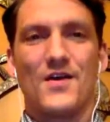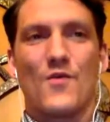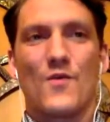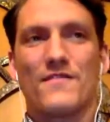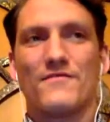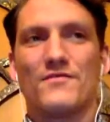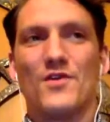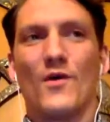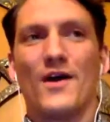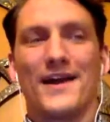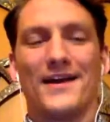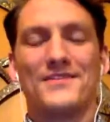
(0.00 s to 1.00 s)
we have no
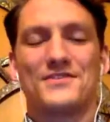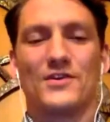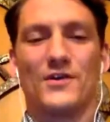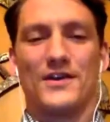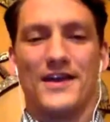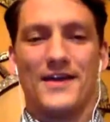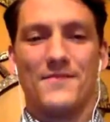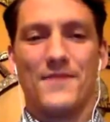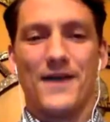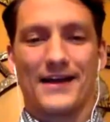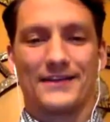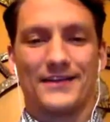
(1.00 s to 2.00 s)
idea how this is going to
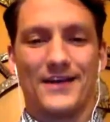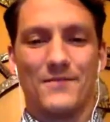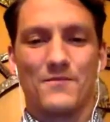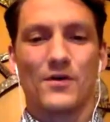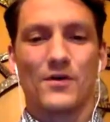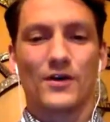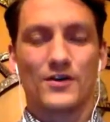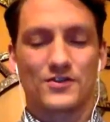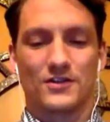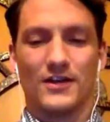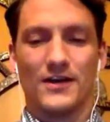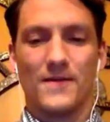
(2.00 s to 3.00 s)
impact them
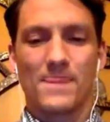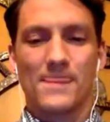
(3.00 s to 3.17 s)
personally.